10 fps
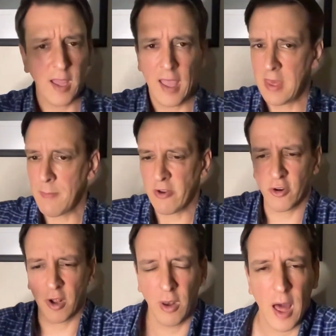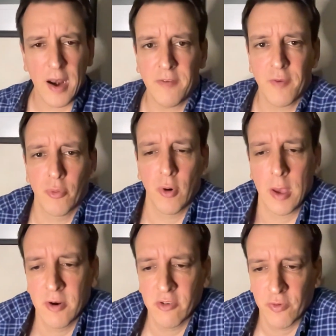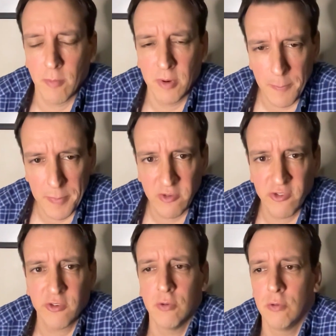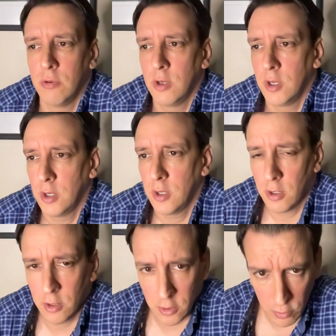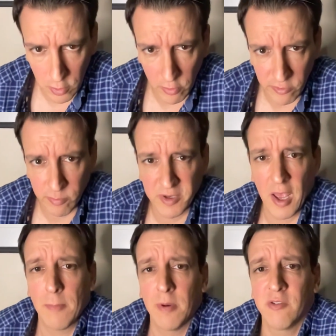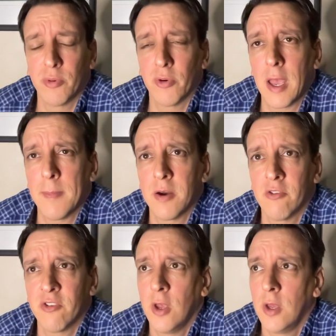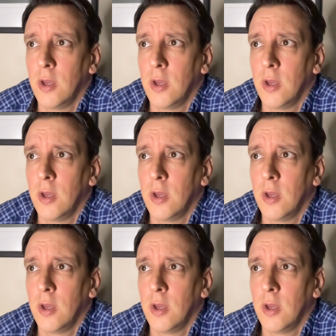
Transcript: and they measured a lot of different parameters from lipids to glucose metabolism parameters,